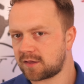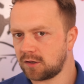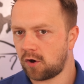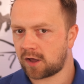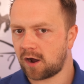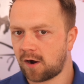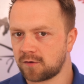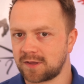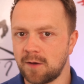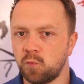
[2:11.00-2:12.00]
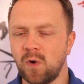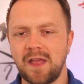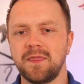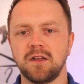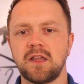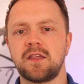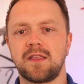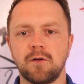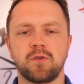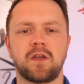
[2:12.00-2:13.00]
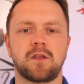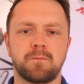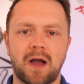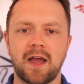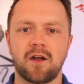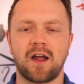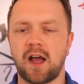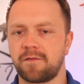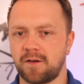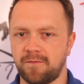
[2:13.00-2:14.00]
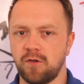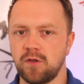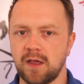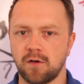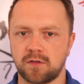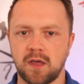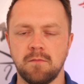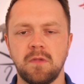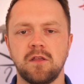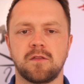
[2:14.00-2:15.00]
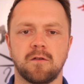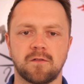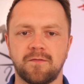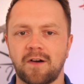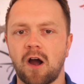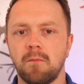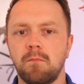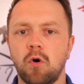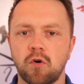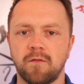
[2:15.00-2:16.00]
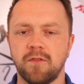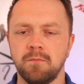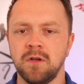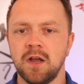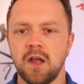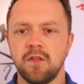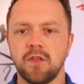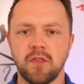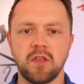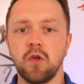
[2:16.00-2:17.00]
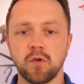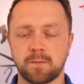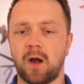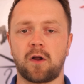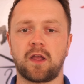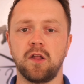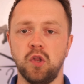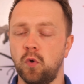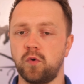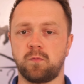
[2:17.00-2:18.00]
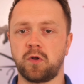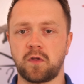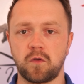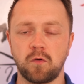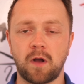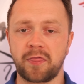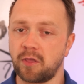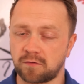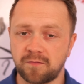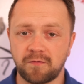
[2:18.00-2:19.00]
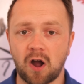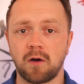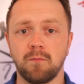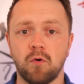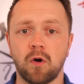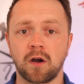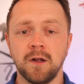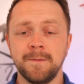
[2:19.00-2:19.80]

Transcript: a lot of cars, and when the lease deals expire after a few years, it means there's far more of them than the used market knows what to do with. There's far more